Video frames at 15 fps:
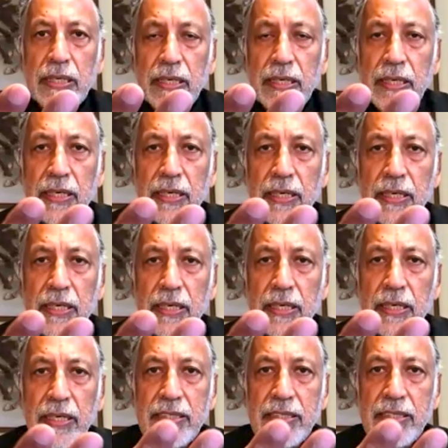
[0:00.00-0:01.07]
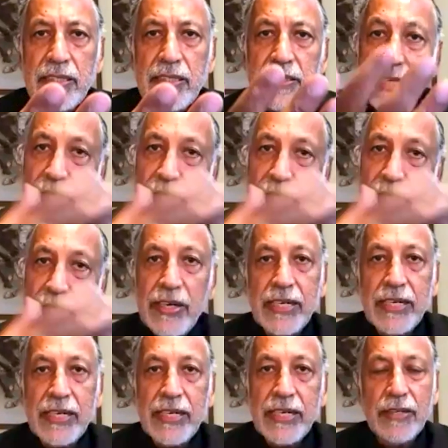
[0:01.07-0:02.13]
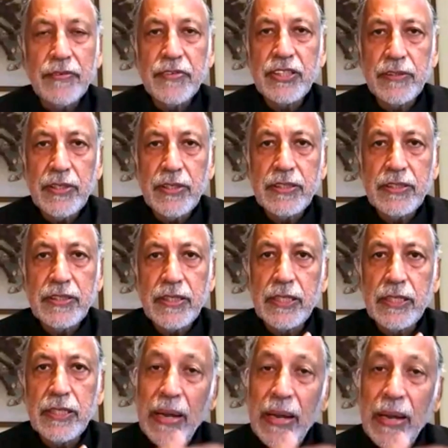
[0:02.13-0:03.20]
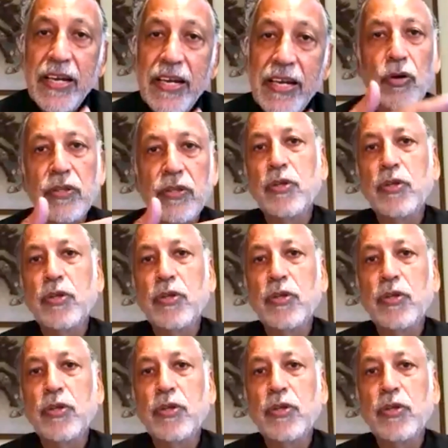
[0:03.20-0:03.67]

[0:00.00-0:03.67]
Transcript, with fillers: is a derivative, is, is a dependent on the growth of people,